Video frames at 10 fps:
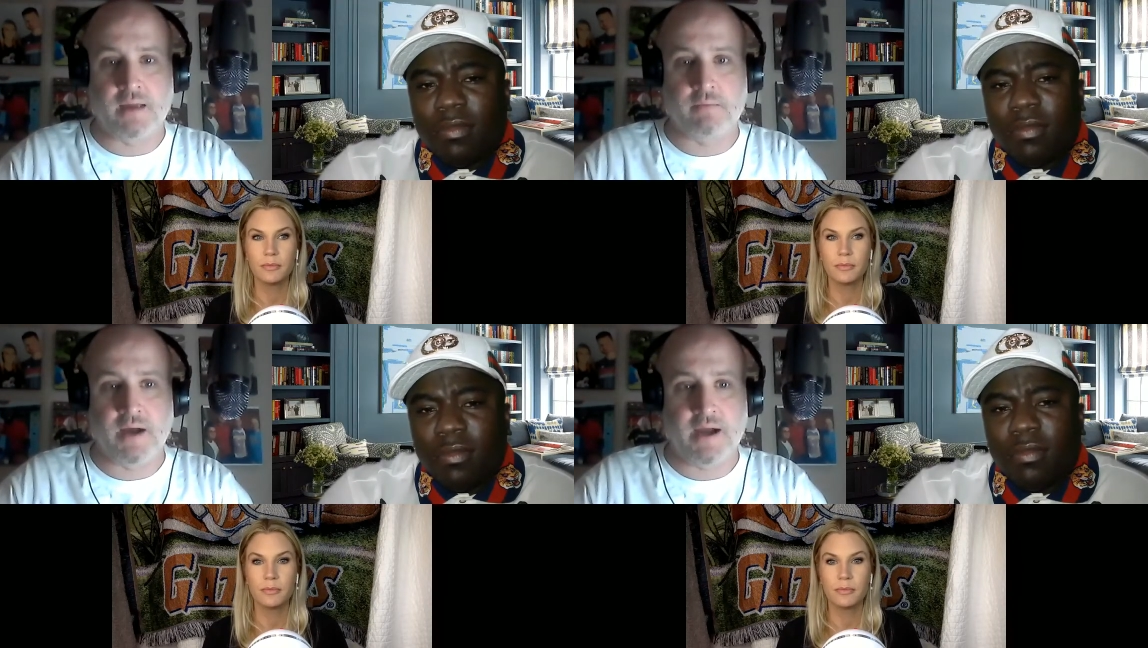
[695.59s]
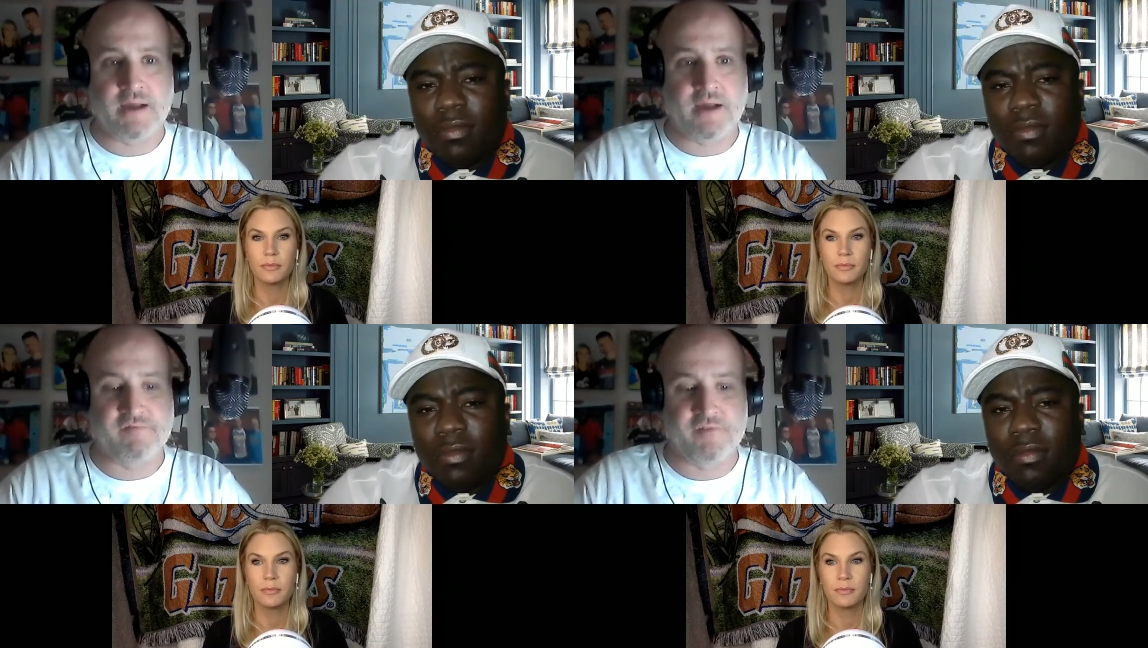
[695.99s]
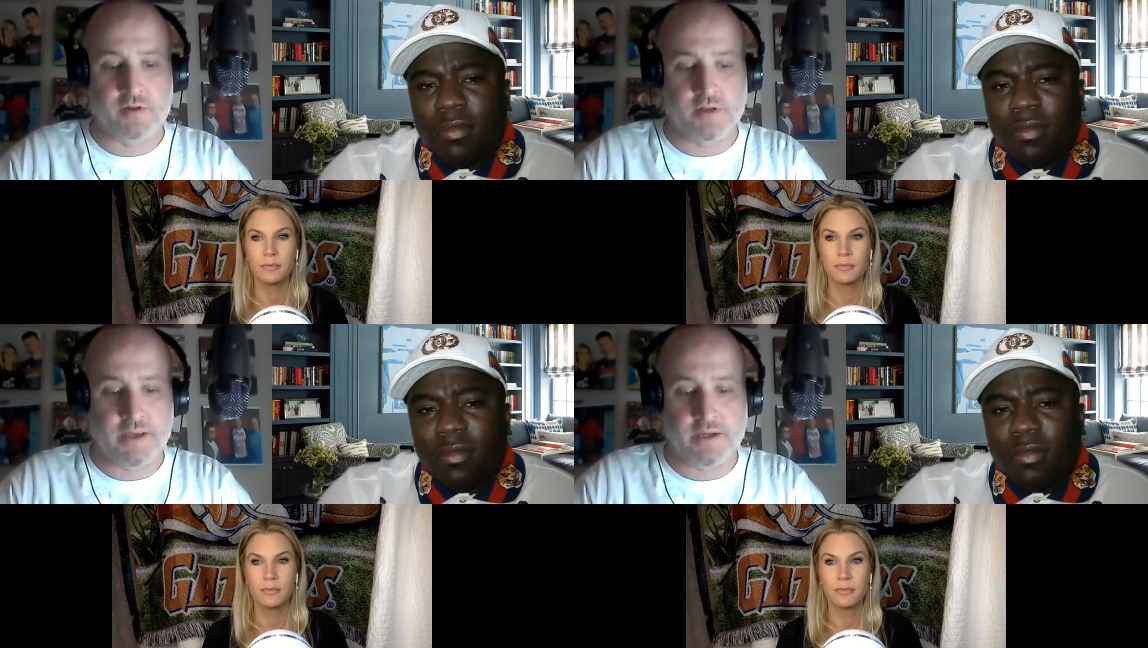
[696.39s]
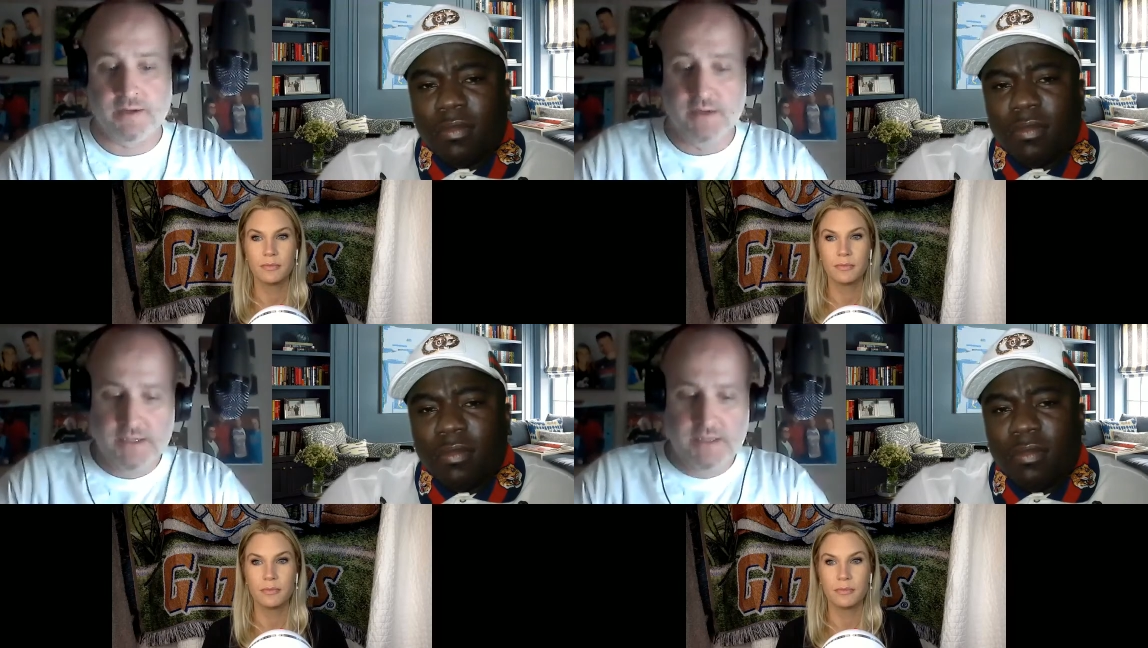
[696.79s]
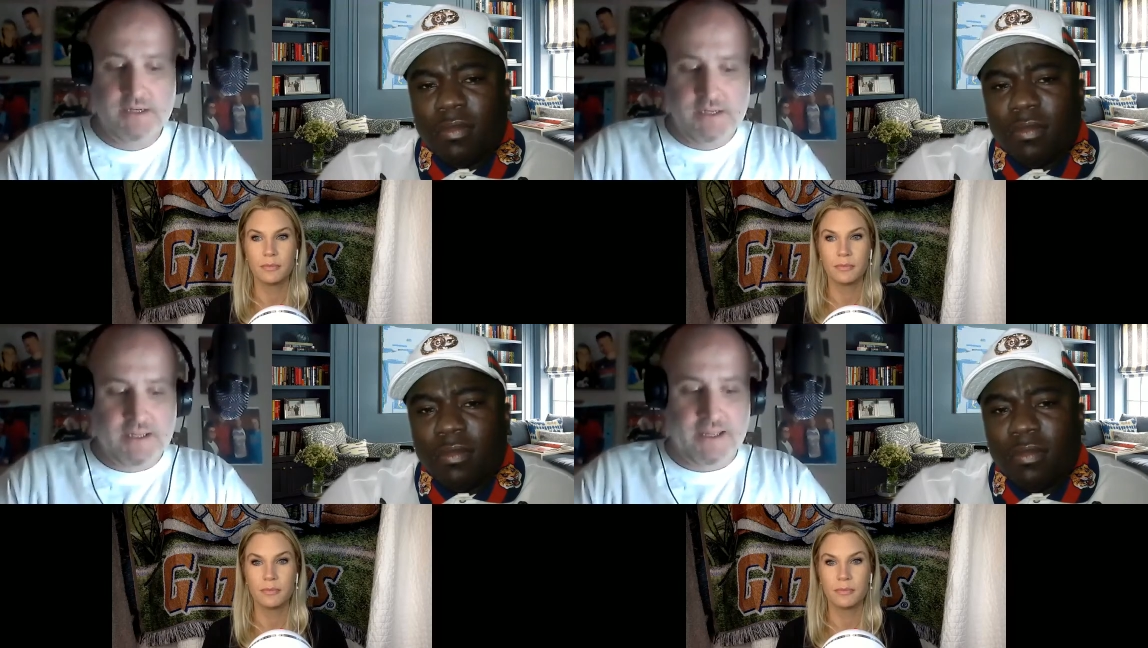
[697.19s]
Speaker 1: I, I feel like
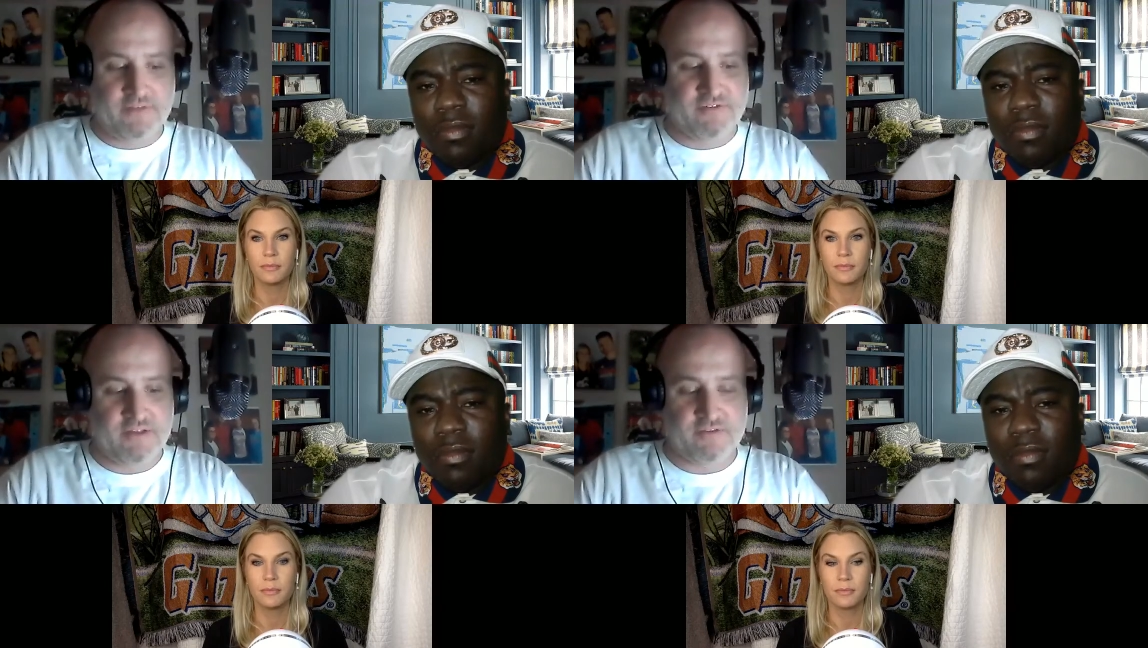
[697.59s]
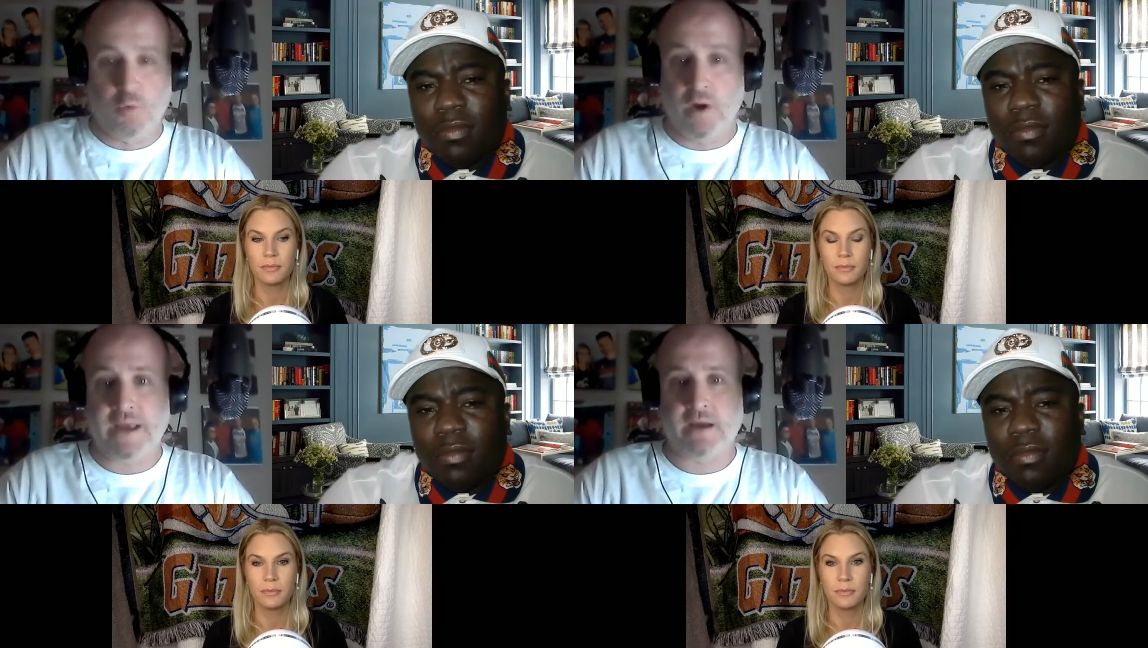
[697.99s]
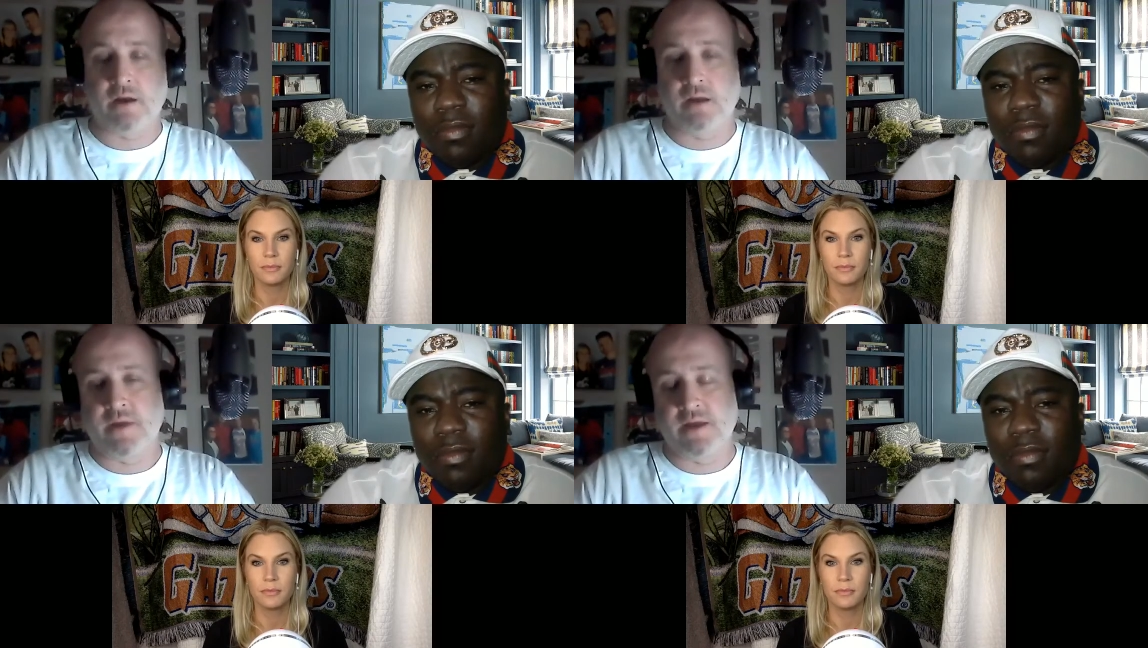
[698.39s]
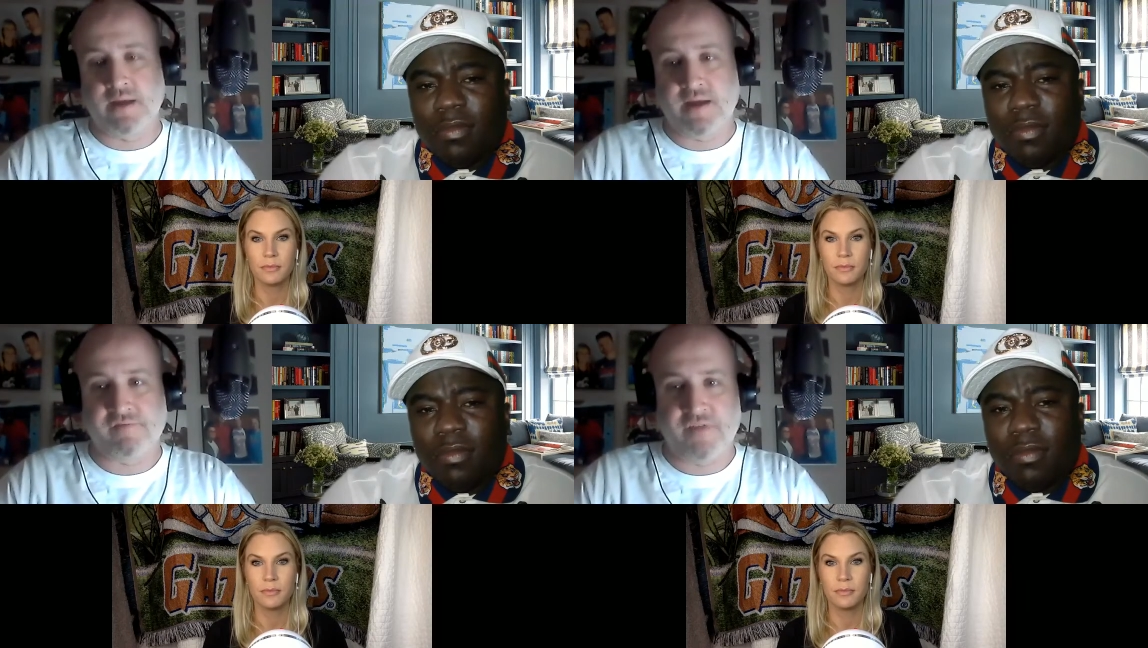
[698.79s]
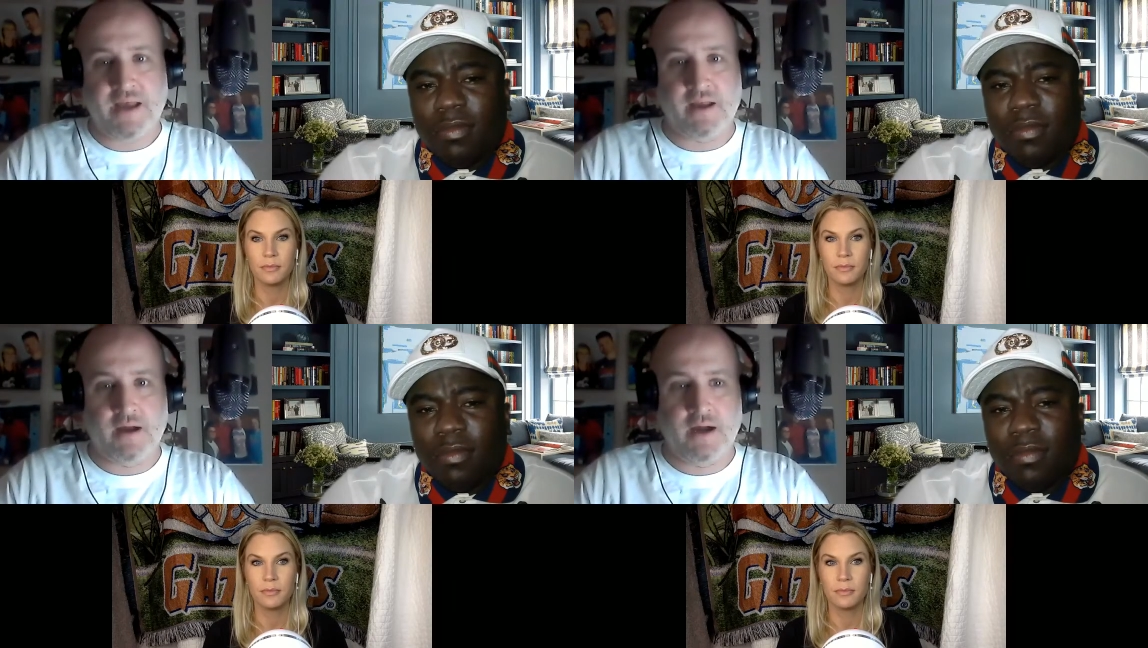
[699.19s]
it's it's one area of my life that
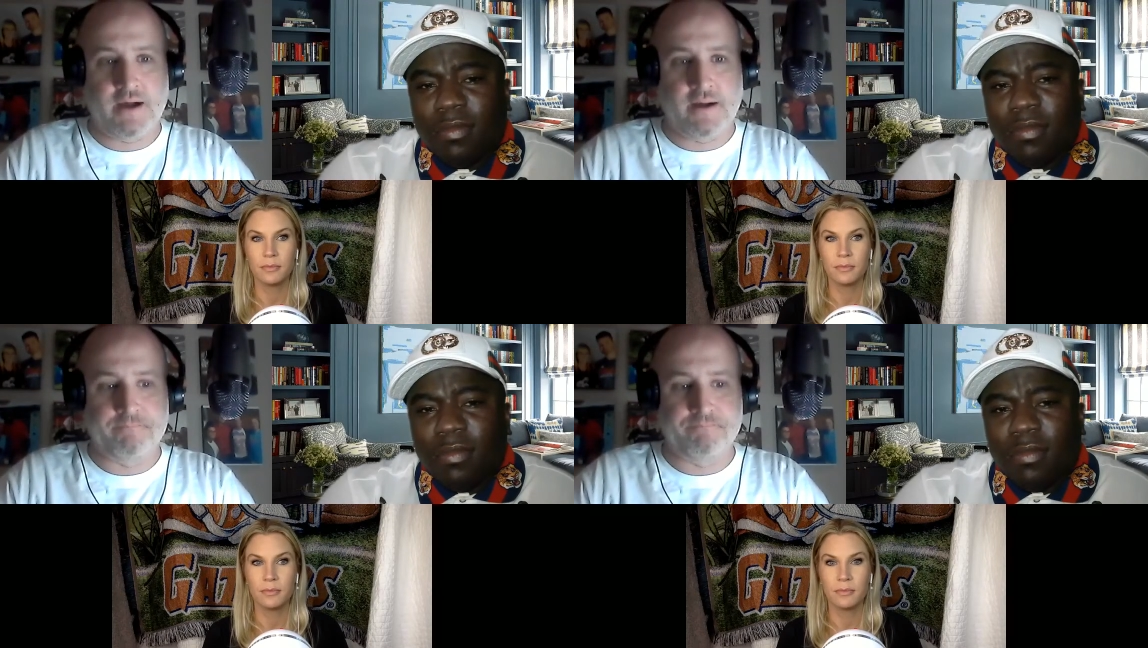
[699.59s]
um